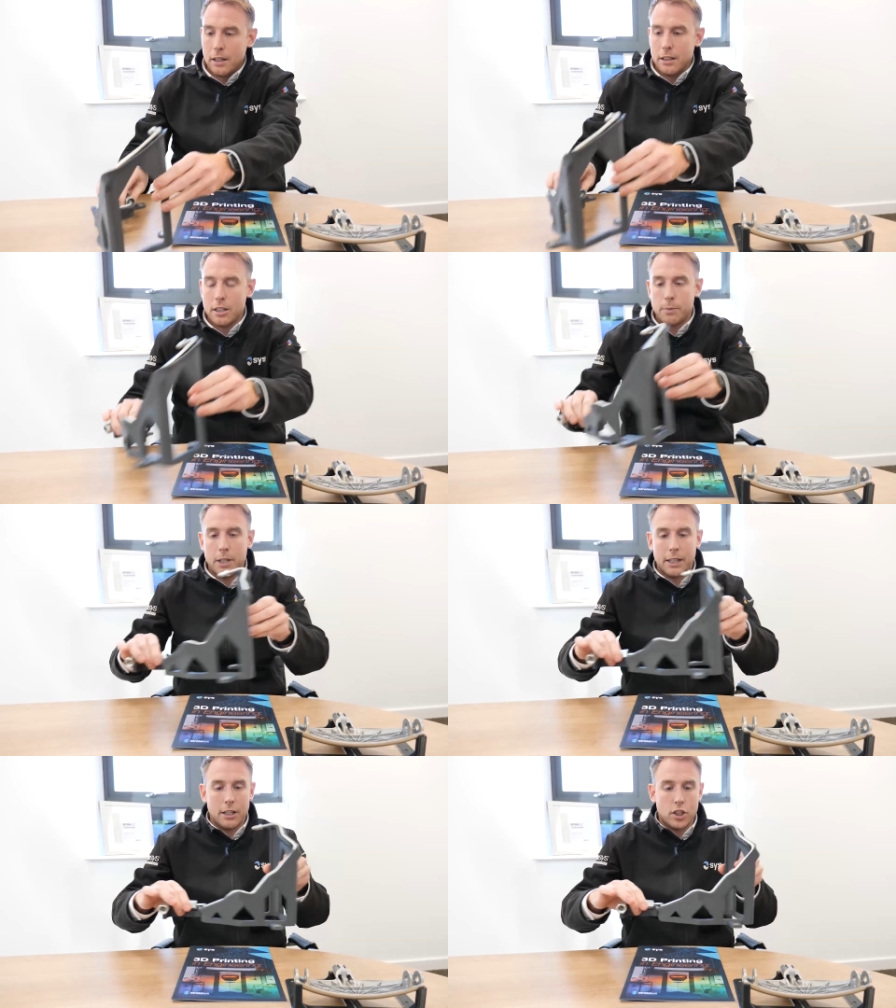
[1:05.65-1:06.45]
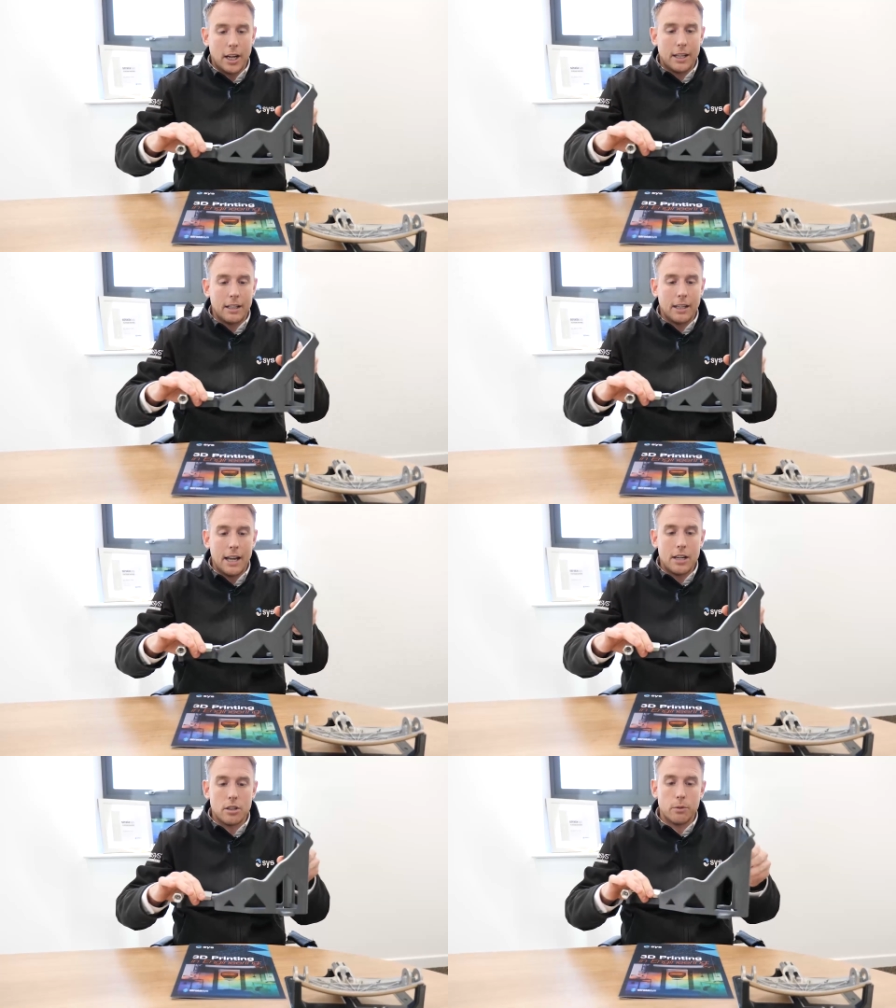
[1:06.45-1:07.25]
This particular check-in
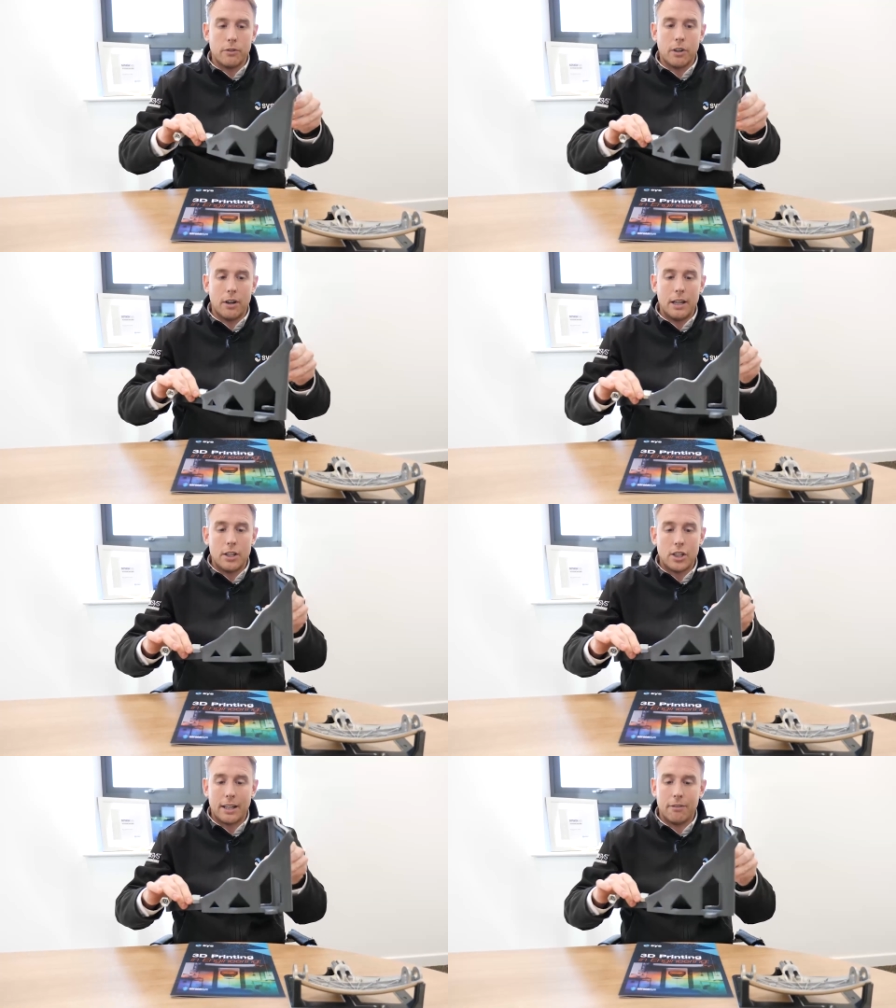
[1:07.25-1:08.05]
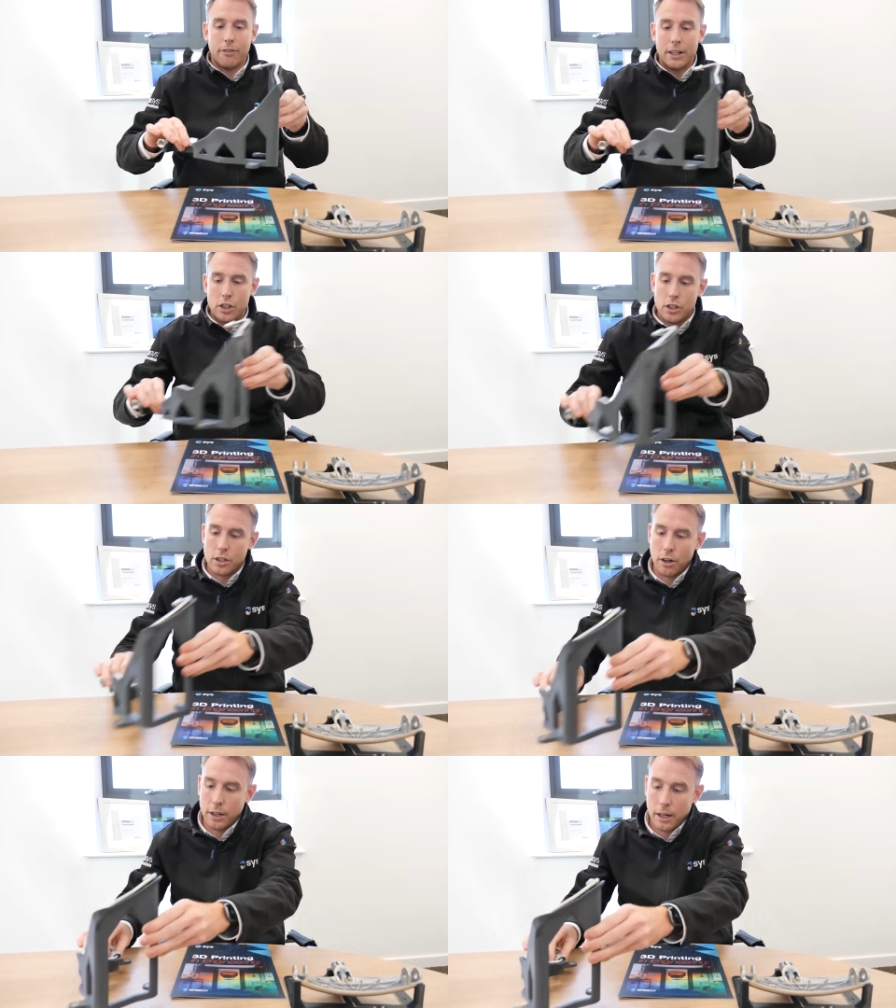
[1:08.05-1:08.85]
gauge that we've got here, check-in fixture,
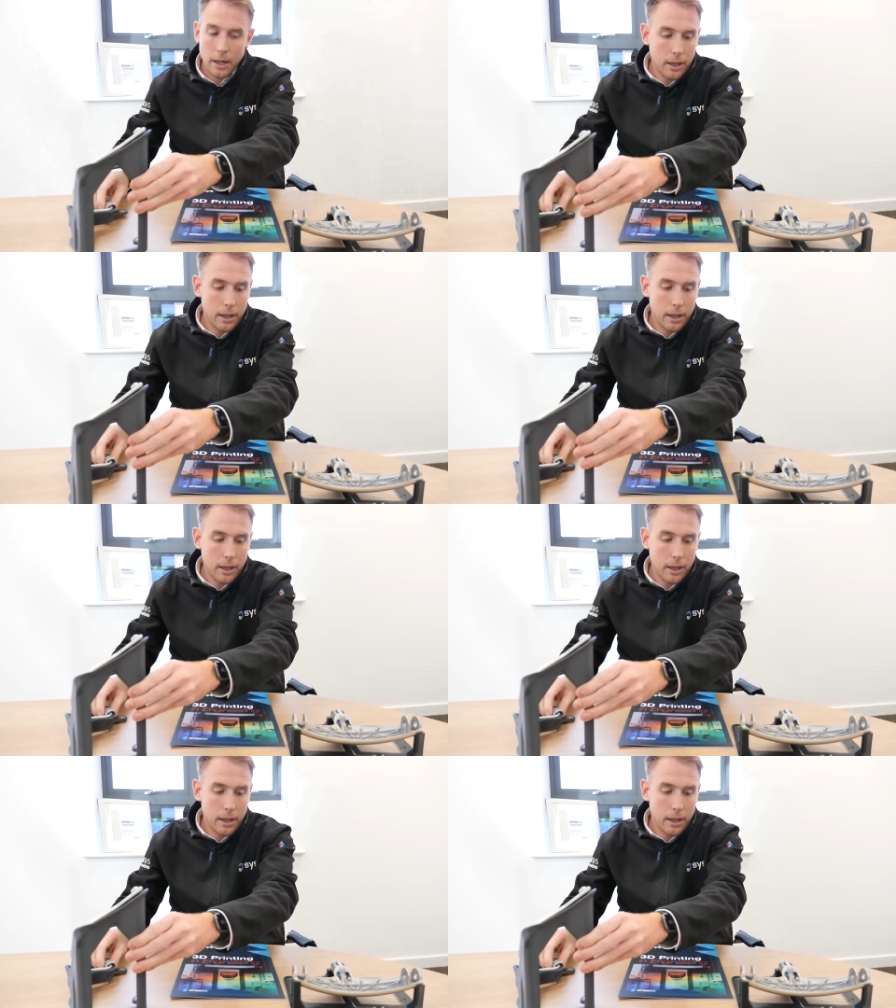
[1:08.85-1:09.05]
sorry,